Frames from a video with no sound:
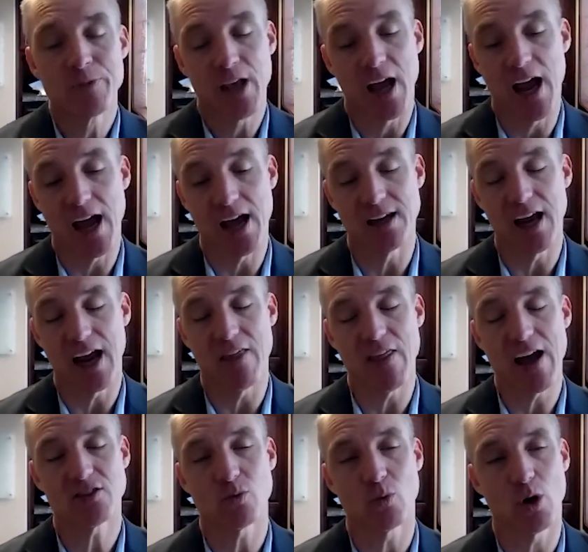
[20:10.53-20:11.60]
And
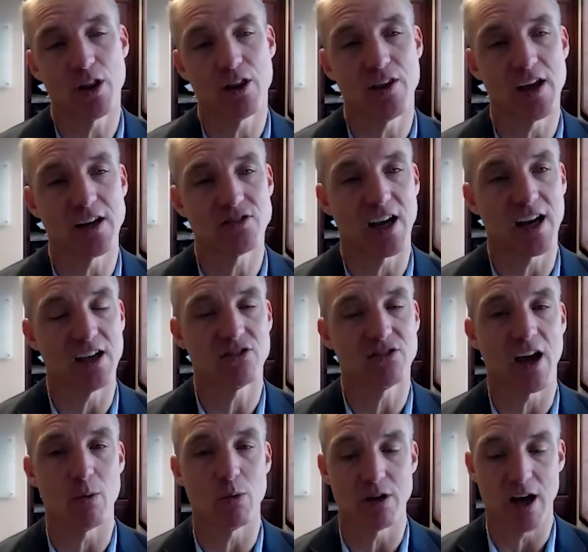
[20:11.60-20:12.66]
that's one of the things I guess
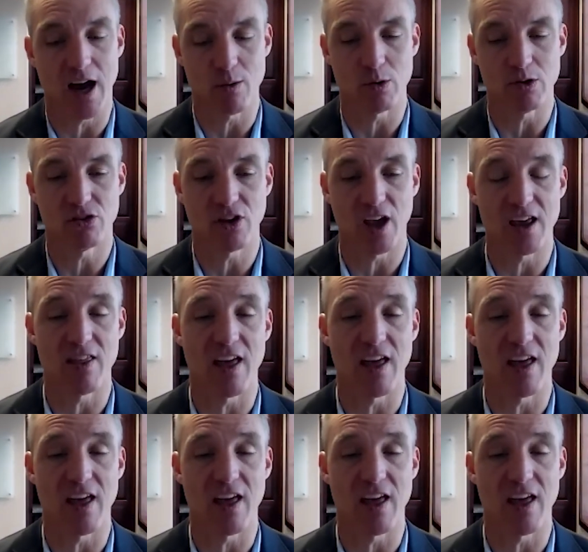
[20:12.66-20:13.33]
I would say,